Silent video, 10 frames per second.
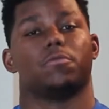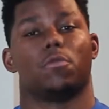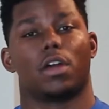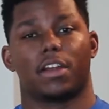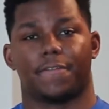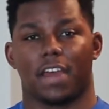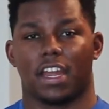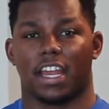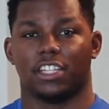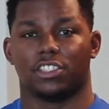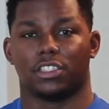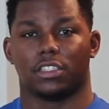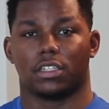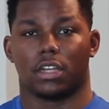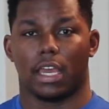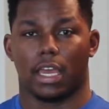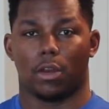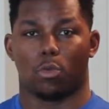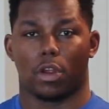wanted to find an agent and